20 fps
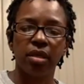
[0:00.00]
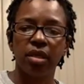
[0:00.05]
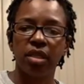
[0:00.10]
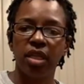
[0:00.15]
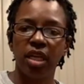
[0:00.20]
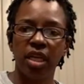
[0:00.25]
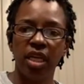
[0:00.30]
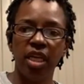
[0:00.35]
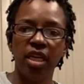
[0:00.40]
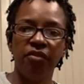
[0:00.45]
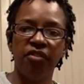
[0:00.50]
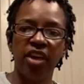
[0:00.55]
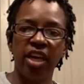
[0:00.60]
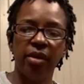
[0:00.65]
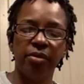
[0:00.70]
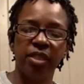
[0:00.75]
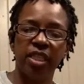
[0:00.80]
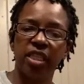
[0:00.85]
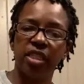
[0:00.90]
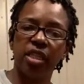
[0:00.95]
The ink for
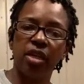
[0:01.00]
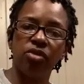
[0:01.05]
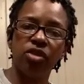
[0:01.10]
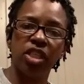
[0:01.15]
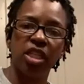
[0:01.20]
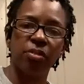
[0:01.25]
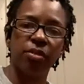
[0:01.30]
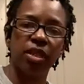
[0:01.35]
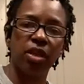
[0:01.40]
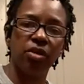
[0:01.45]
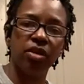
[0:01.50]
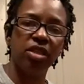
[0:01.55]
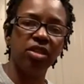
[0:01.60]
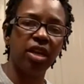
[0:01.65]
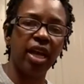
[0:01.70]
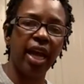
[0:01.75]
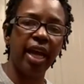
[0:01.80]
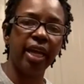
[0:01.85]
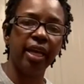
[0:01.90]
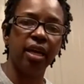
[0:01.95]
Epson is so cheap. So, you
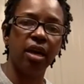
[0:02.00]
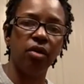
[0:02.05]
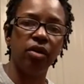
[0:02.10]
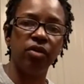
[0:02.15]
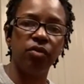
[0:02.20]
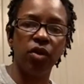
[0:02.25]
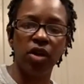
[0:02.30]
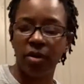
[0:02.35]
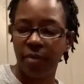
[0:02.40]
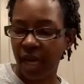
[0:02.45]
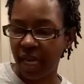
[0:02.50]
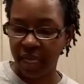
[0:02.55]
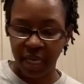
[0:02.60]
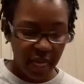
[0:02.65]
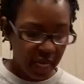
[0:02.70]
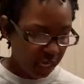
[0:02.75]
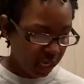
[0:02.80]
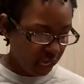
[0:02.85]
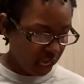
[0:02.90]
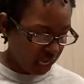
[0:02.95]
know, I ain't going to worry about it.
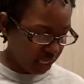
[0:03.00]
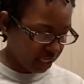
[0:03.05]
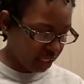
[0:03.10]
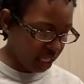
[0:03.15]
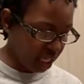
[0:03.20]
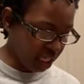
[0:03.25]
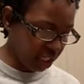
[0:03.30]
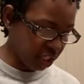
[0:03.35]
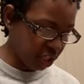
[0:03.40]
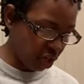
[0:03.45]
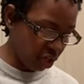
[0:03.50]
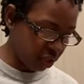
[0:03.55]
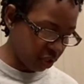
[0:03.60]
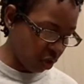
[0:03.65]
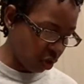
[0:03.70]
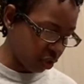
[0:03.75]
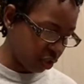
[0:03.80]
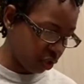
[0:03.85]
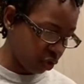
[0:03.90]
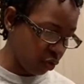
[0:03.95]
Because these shirts
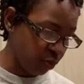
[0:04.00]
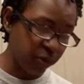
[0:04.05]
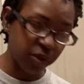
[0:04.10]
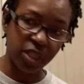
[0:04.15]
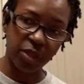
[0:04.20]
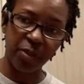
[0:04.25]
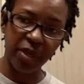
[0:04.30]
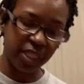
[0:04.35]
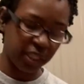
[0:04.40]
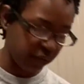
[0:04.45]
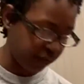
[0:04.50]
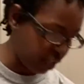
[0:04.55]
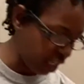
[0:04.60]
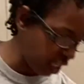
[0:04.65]
are super expensive.